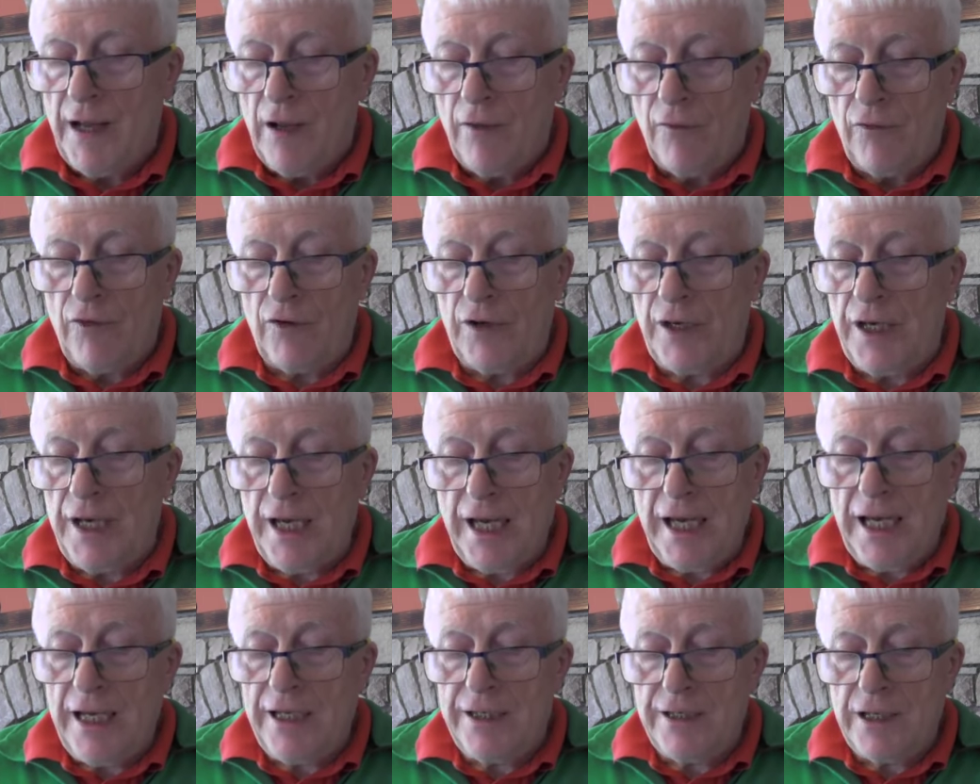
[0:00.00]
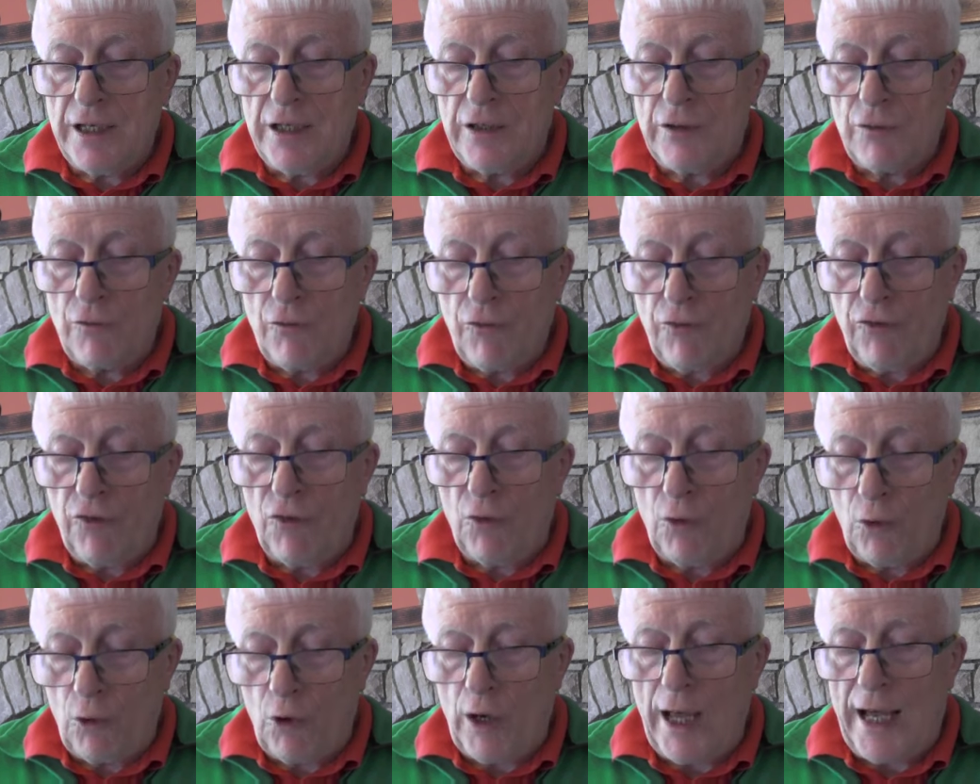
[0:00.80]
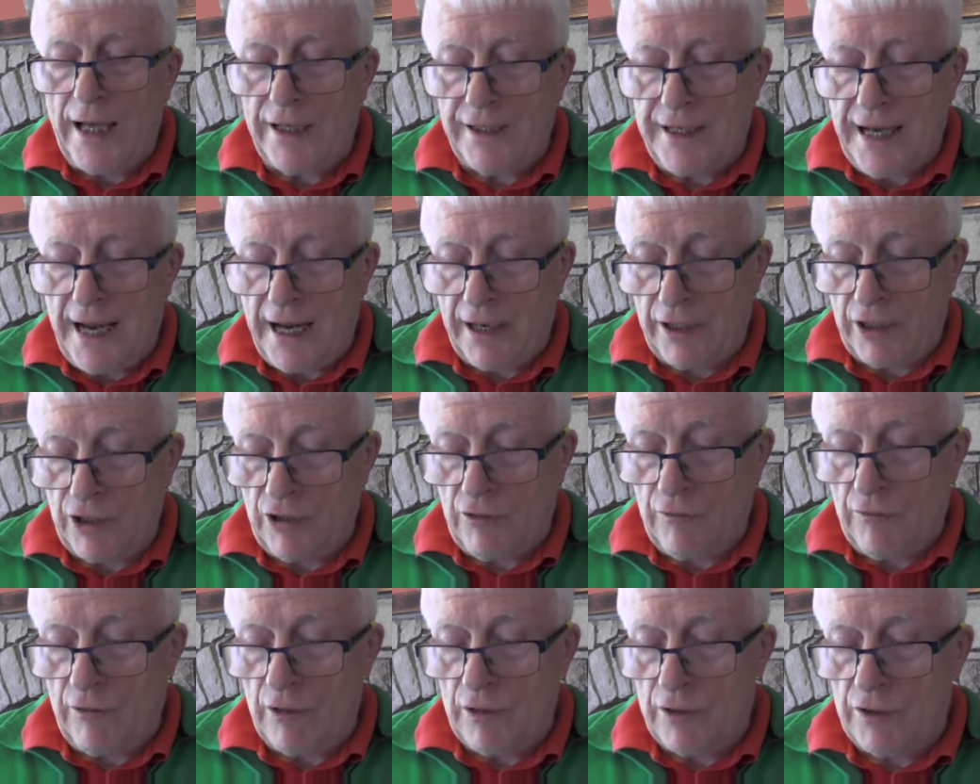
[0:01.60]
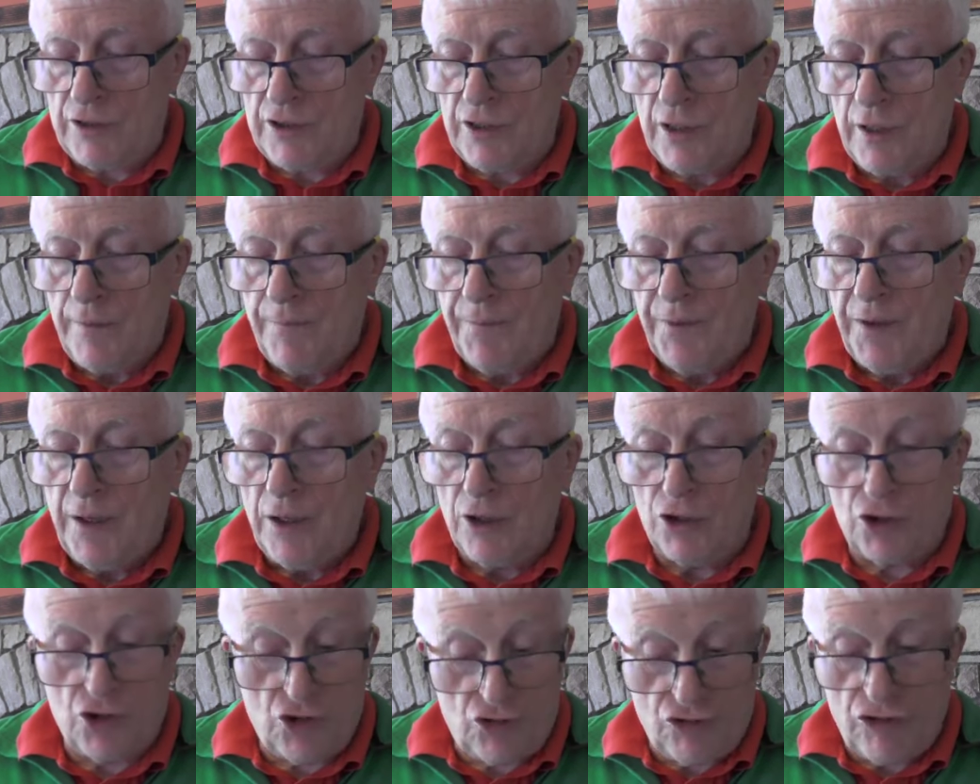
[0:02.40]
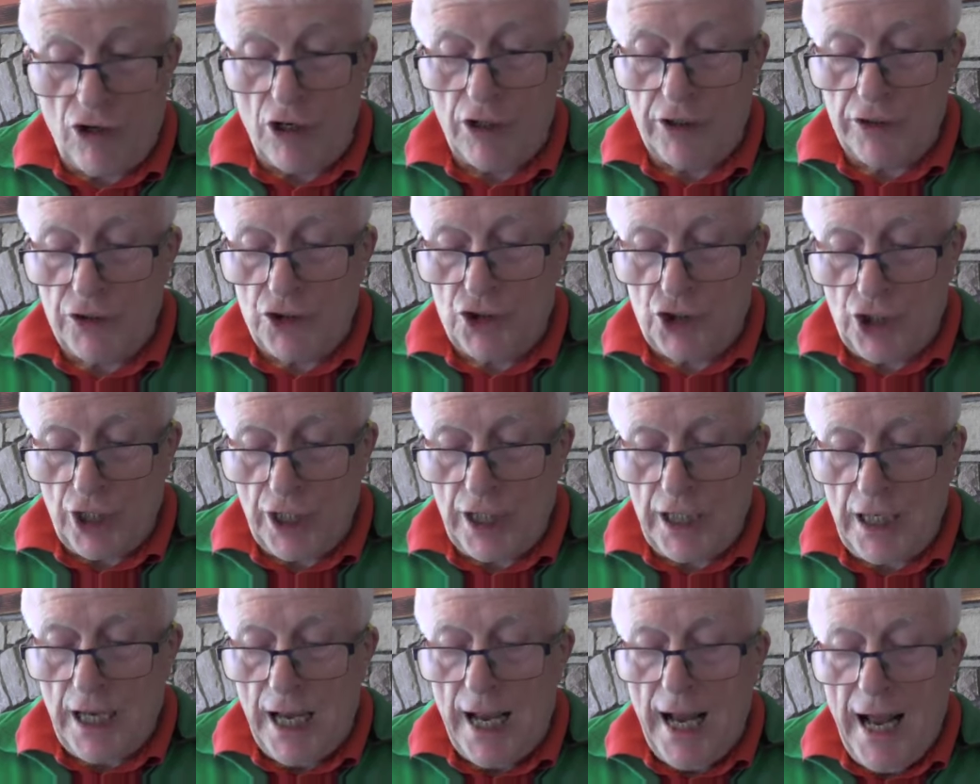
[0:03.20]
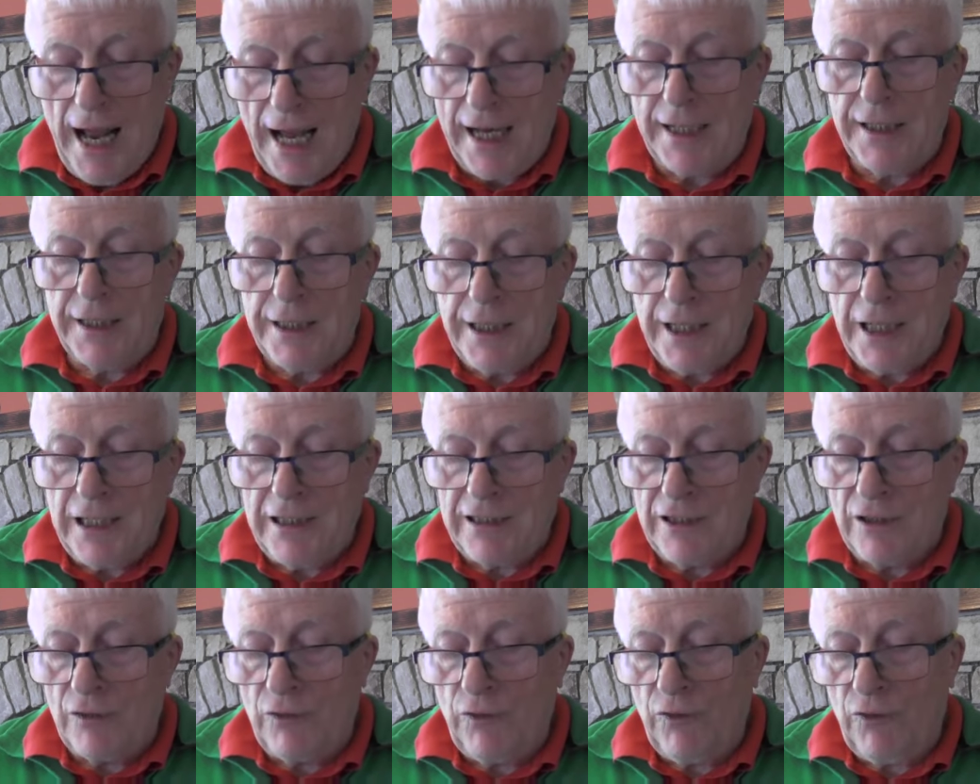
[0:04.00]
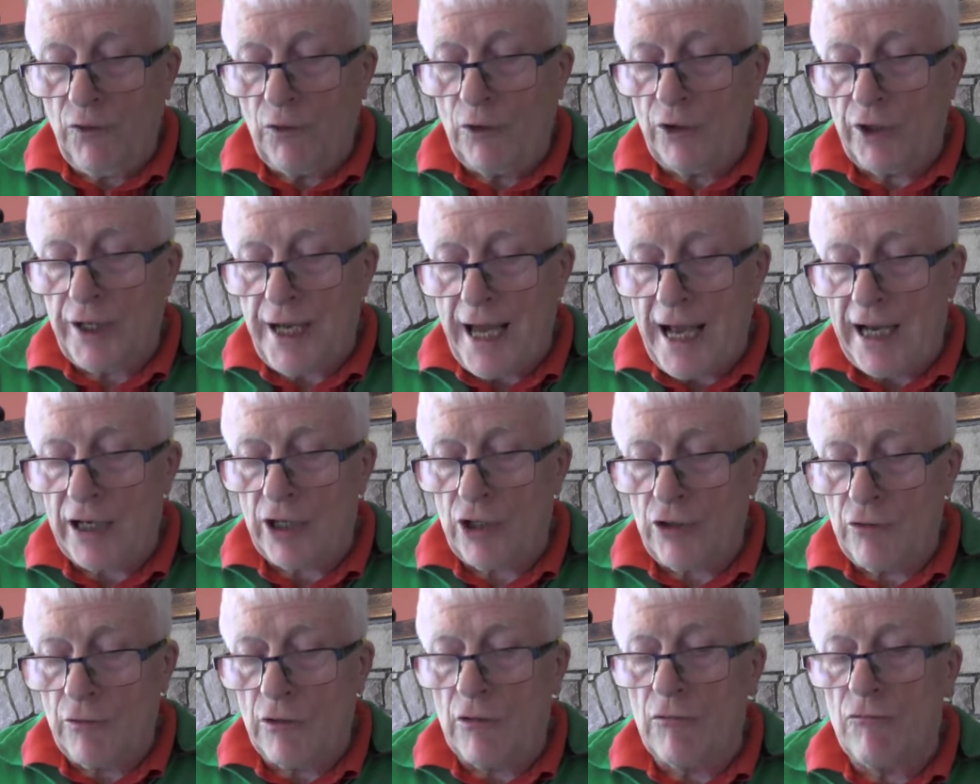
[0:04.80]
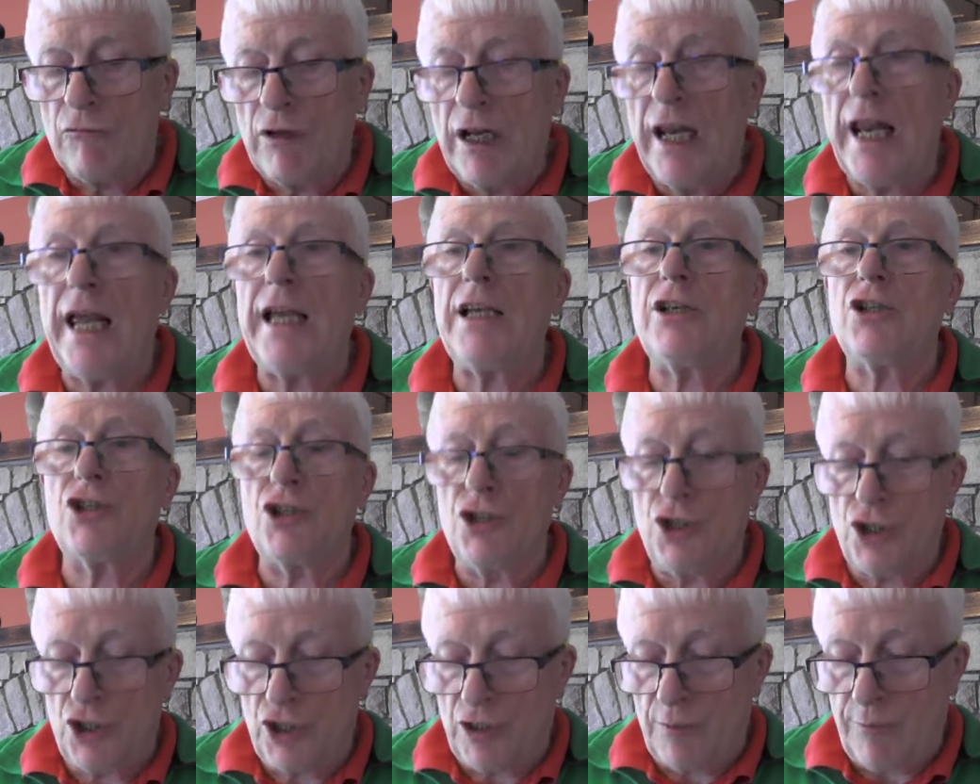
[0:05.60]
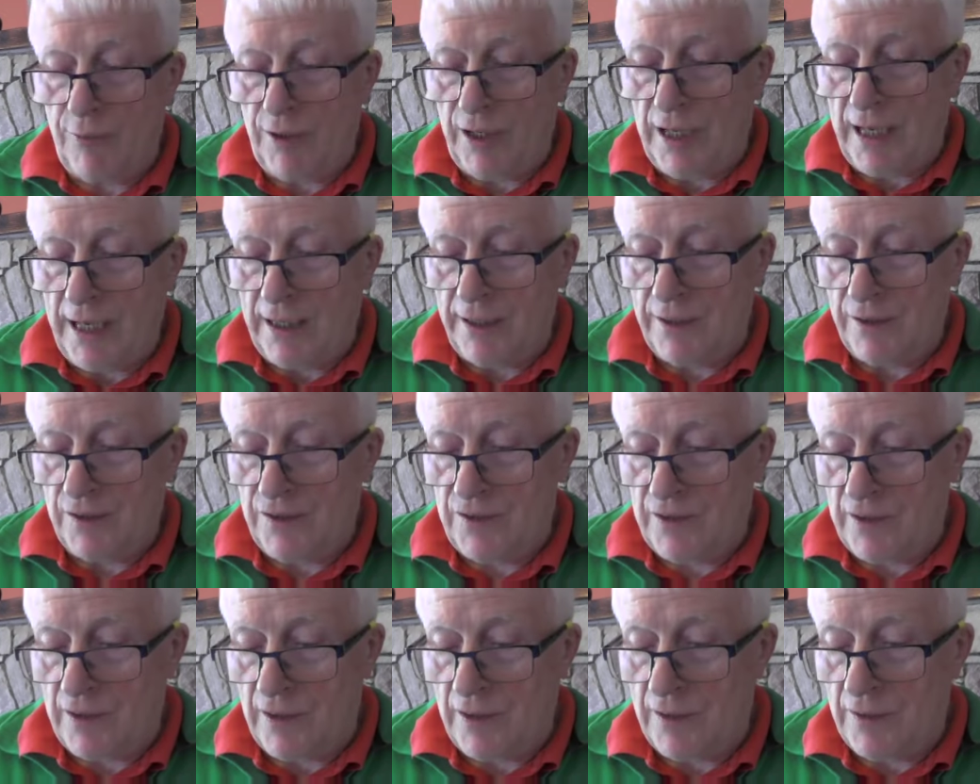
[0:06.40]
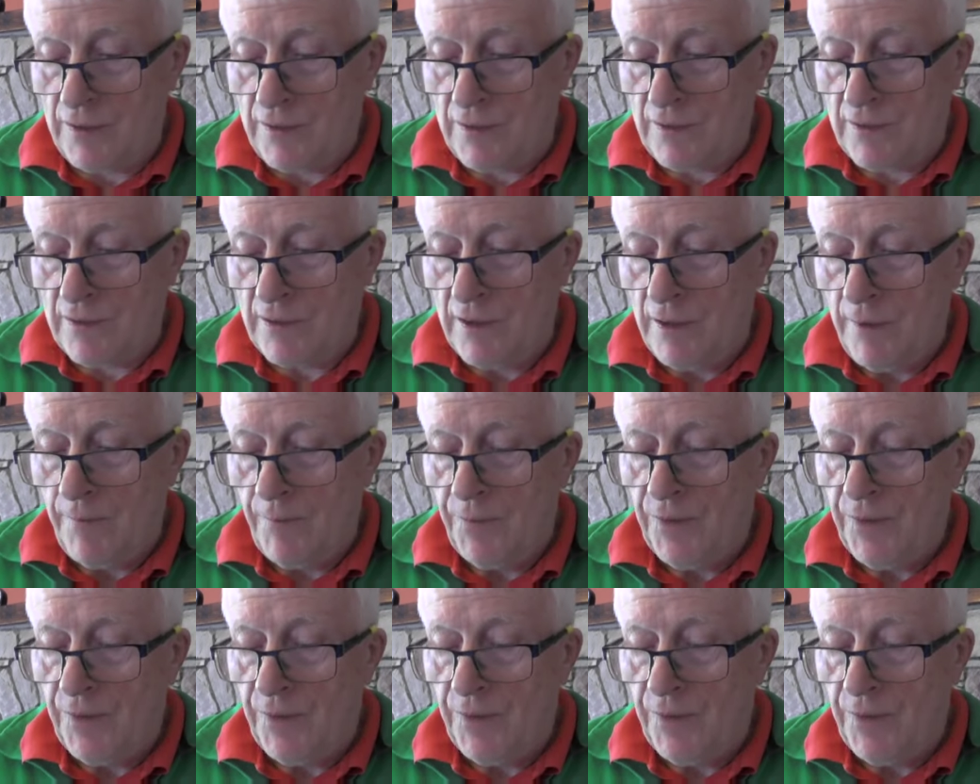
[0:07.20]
for needed full and accurate astrology and needed full and accurate relationship analysis.